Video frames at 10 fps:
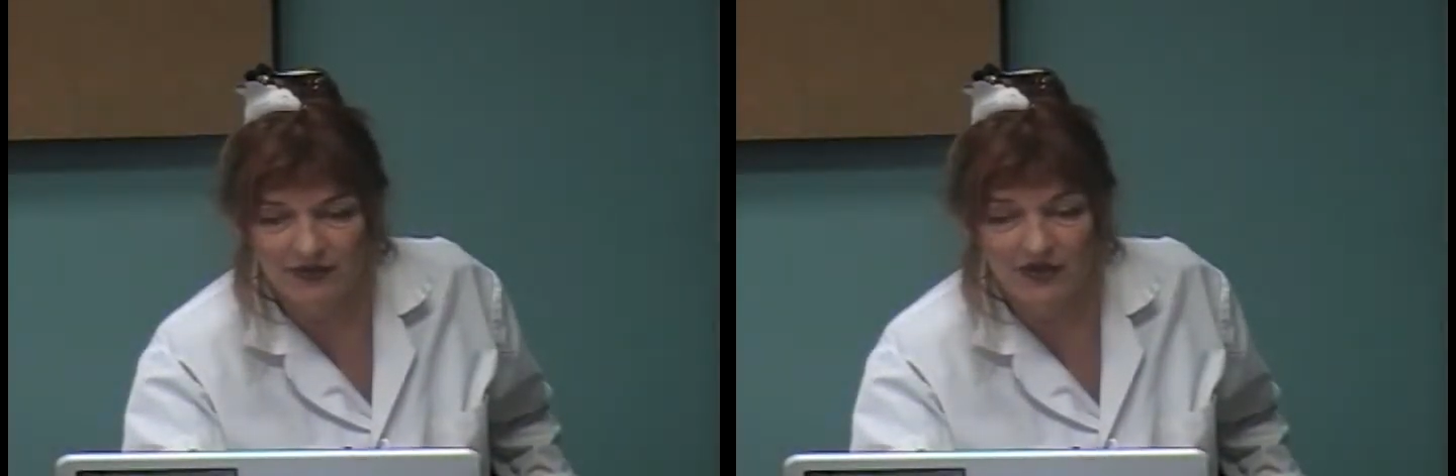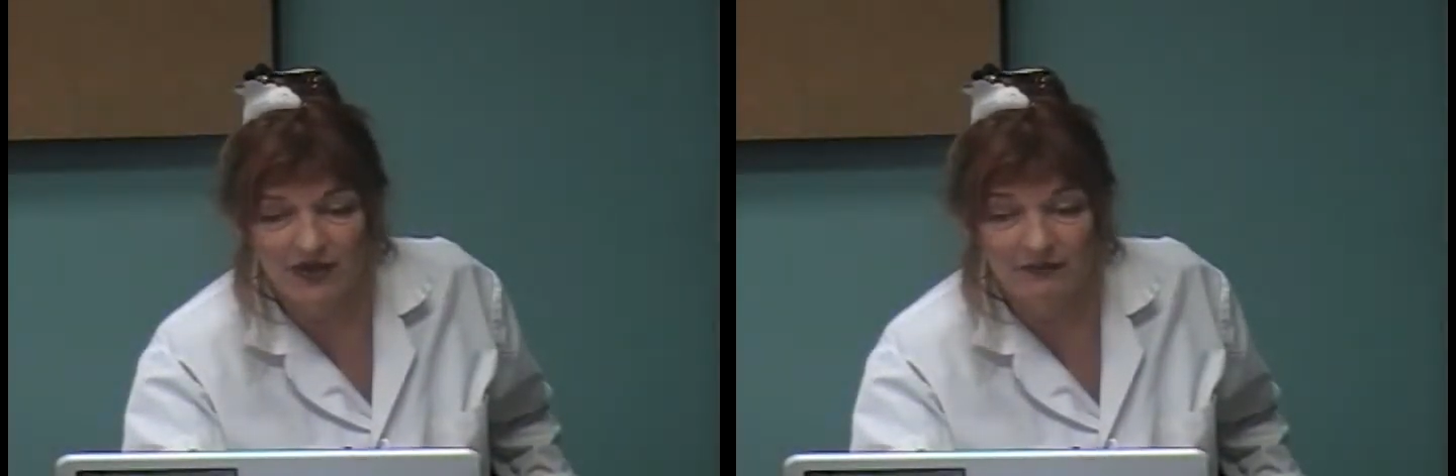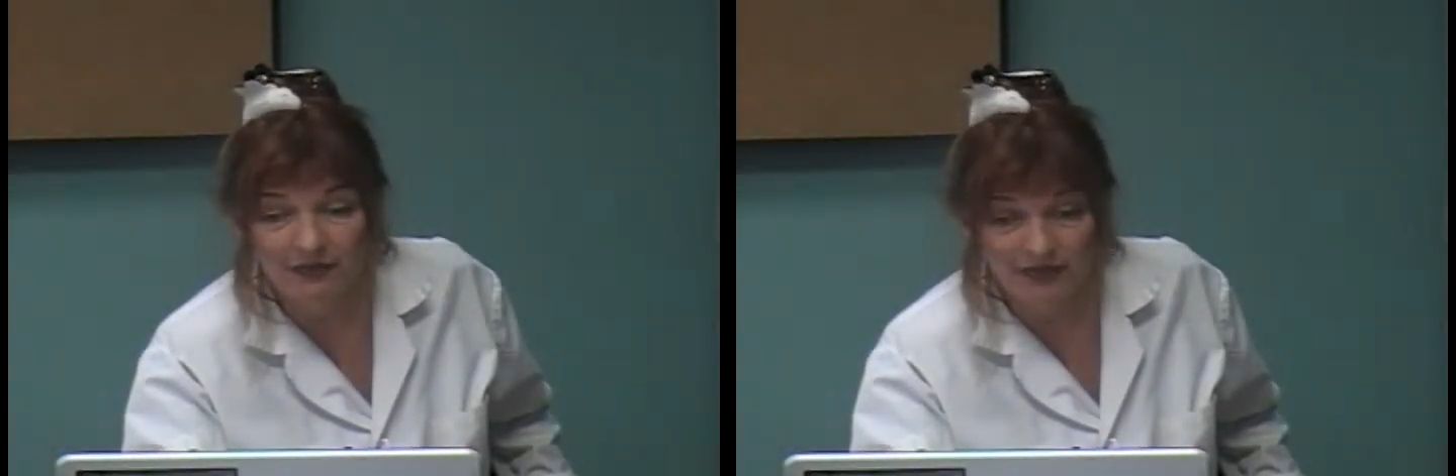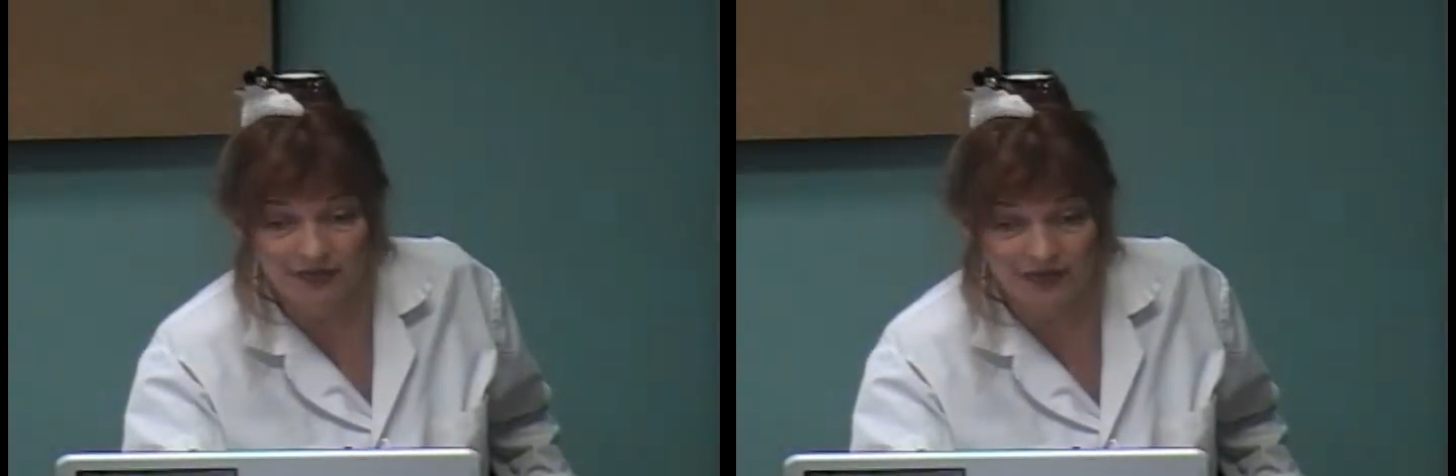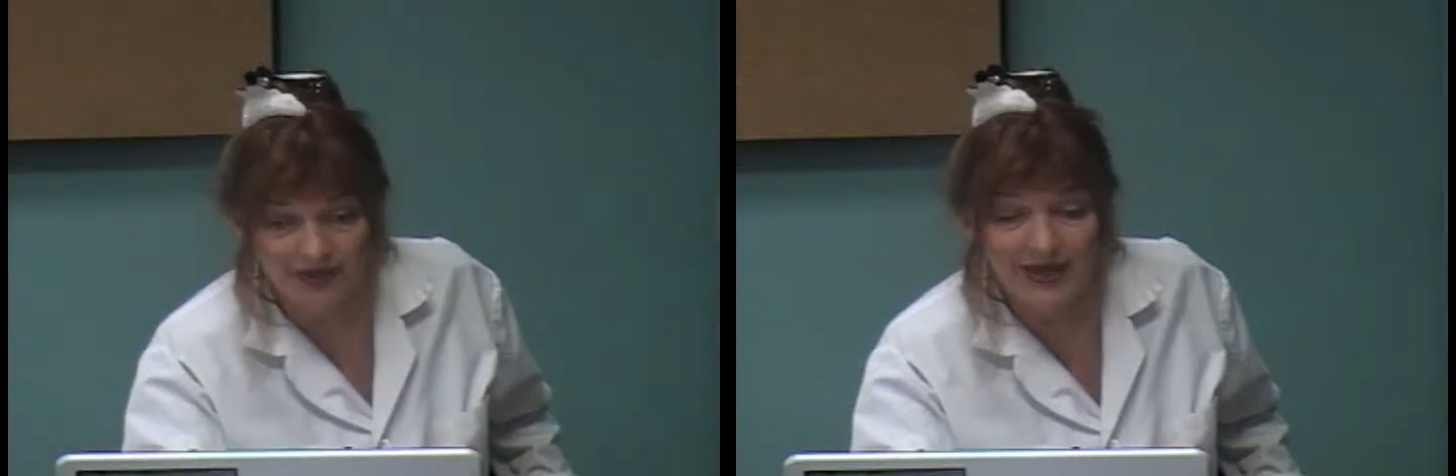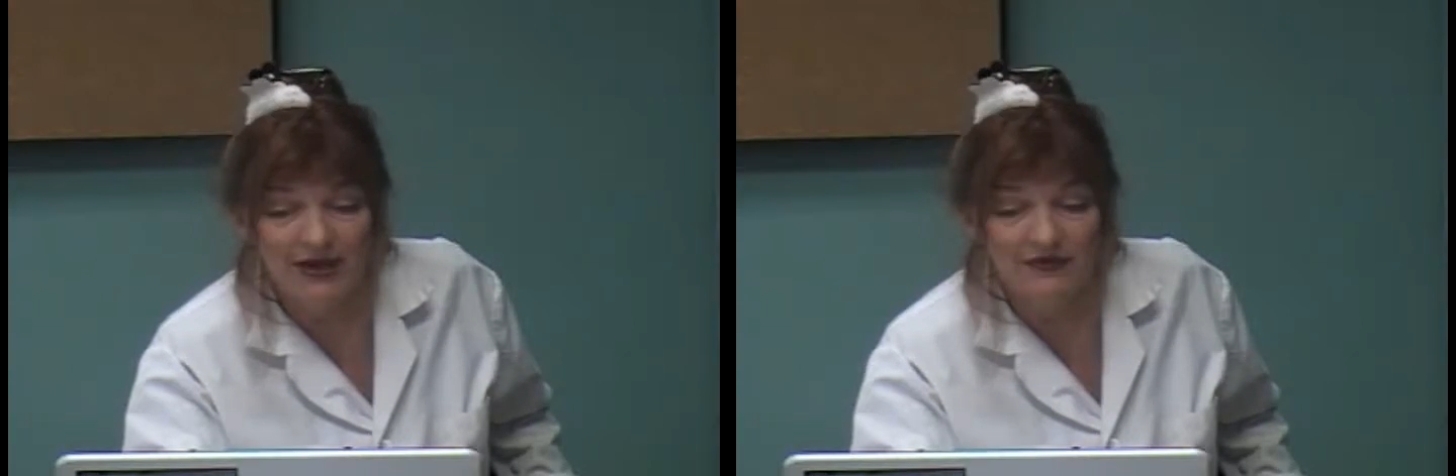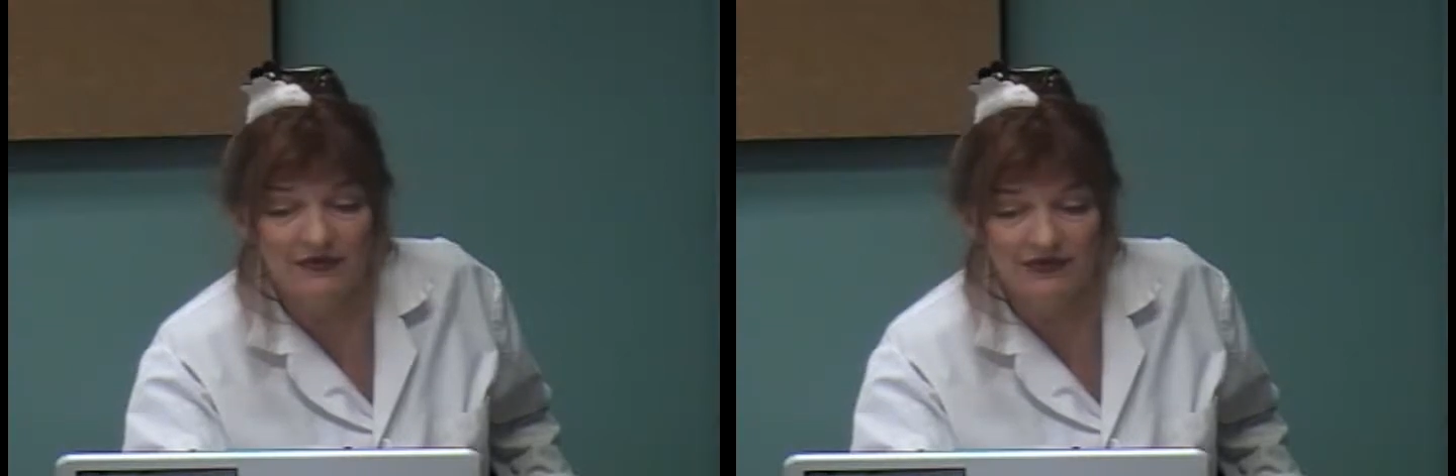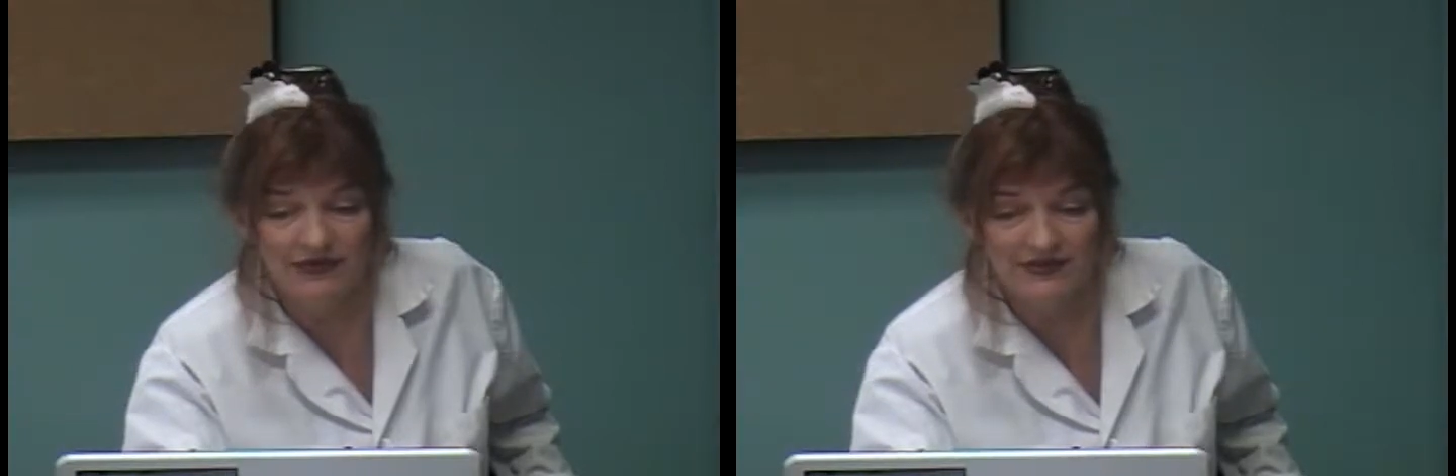look up 3 out
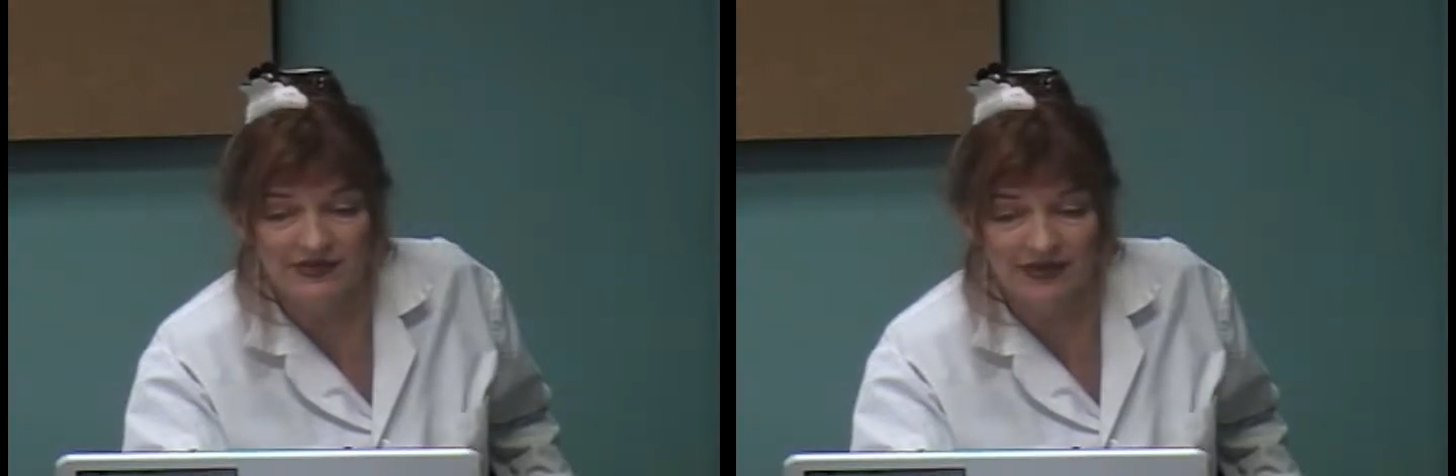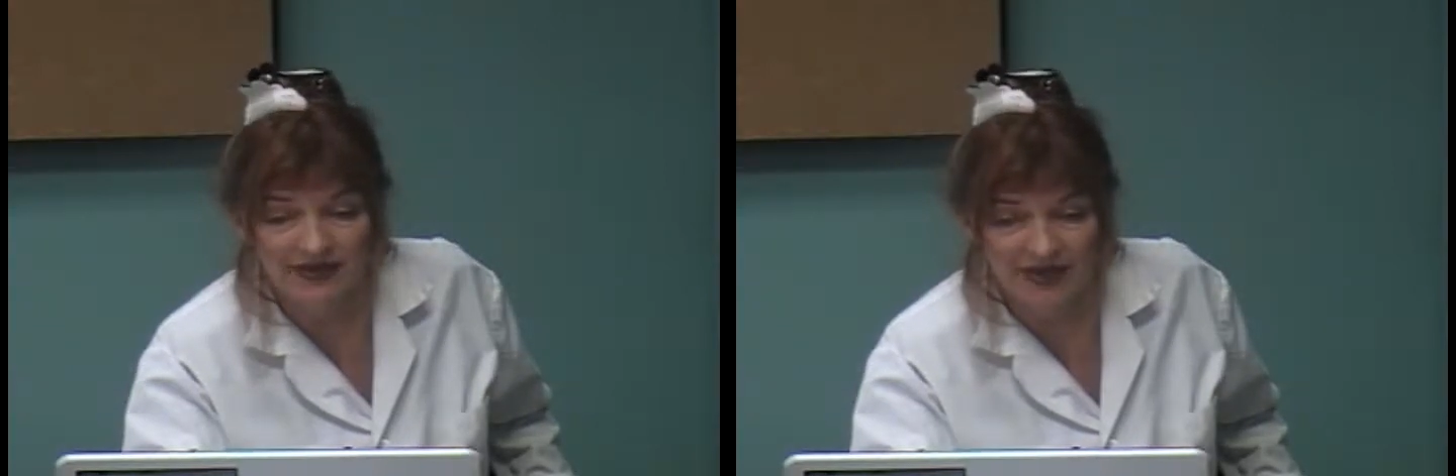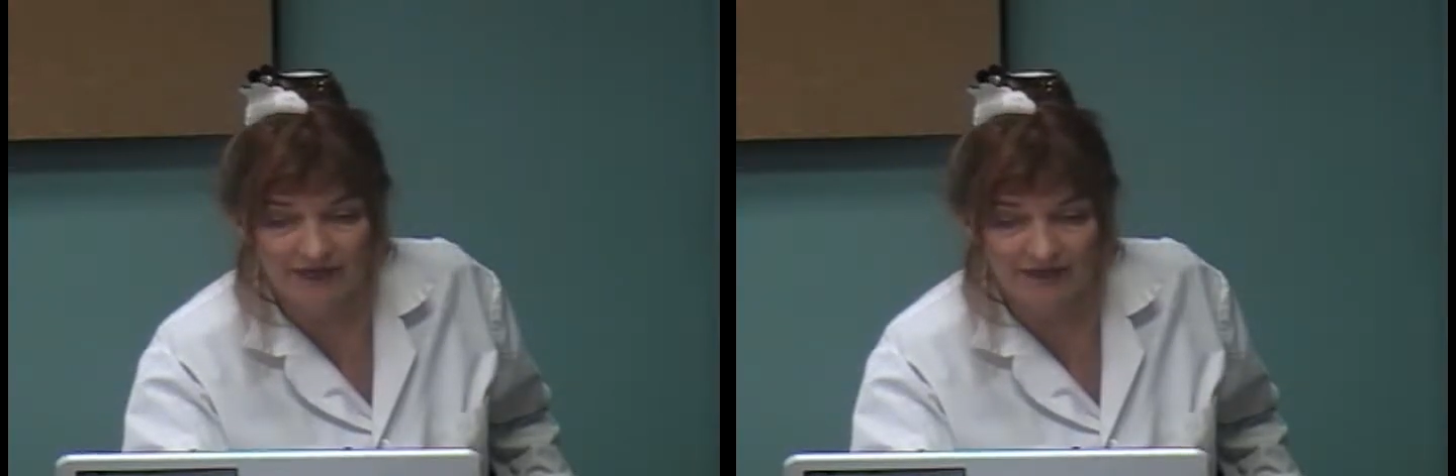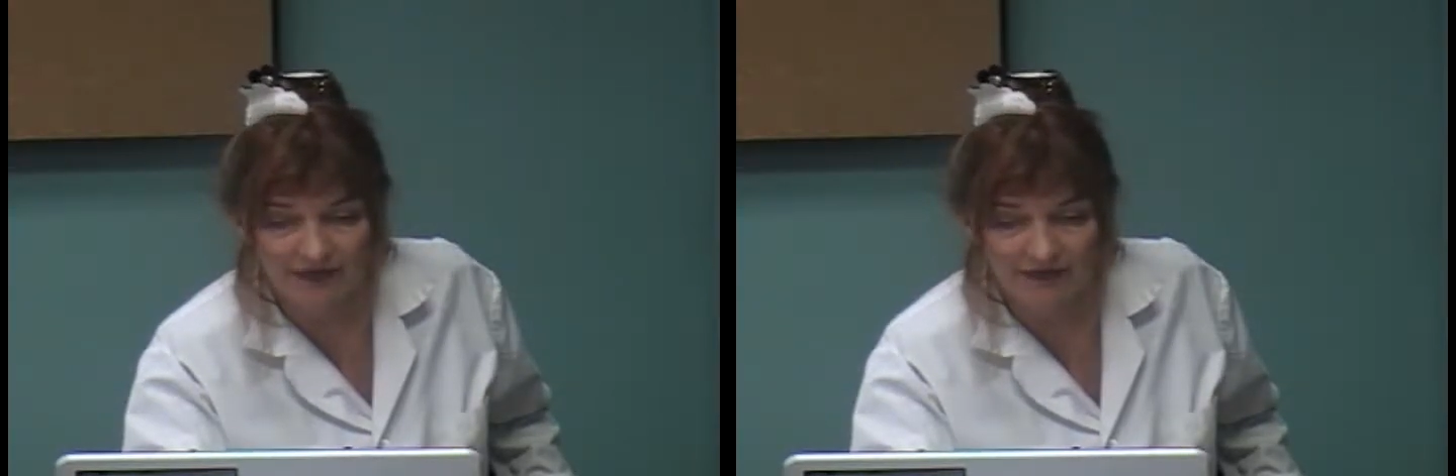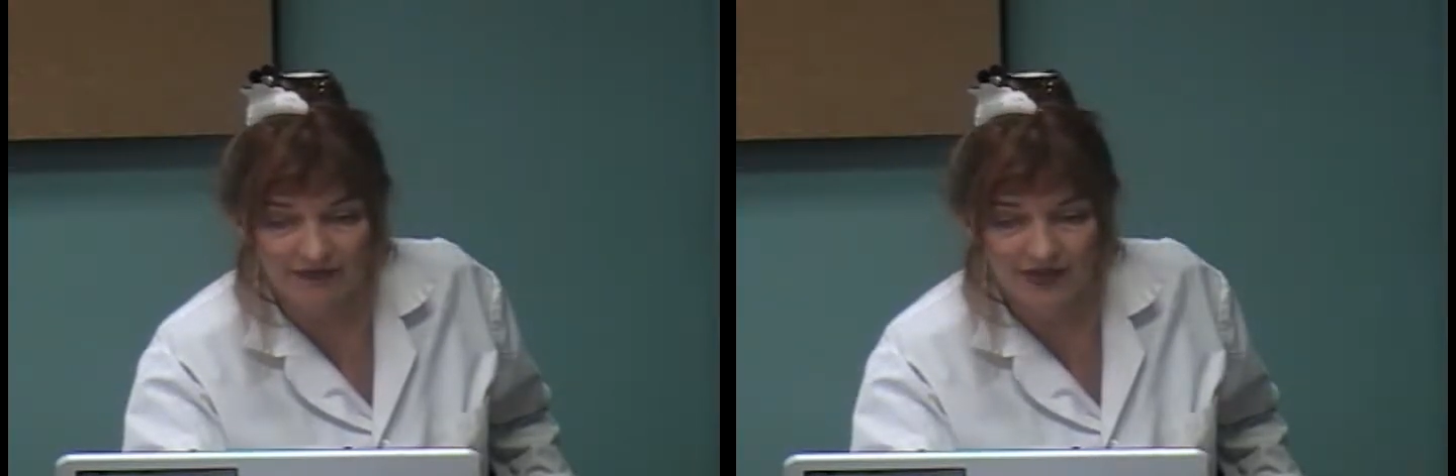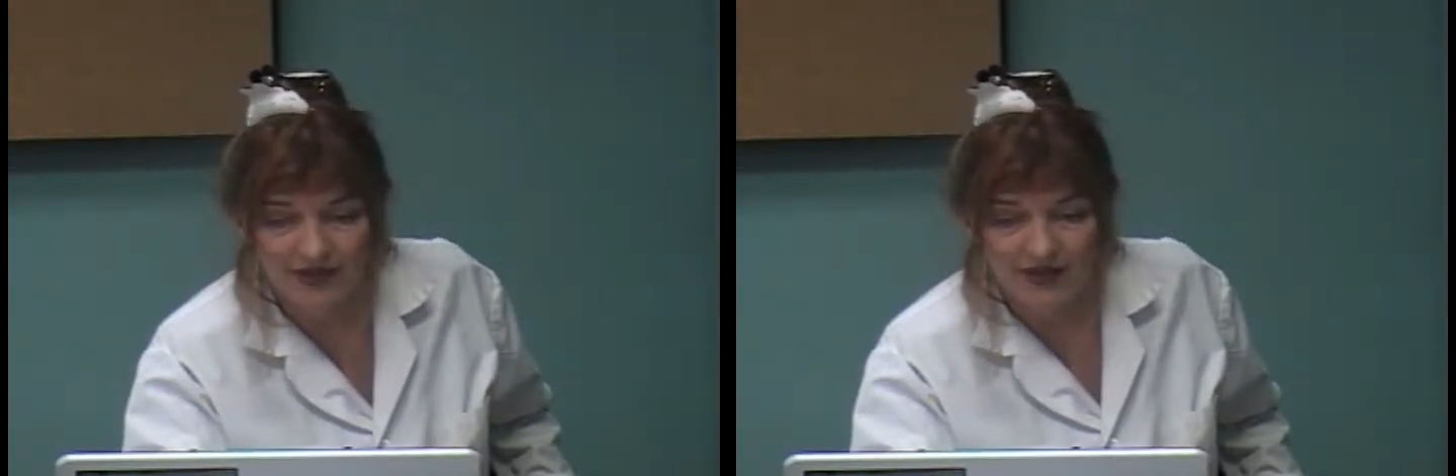of the list I gave you.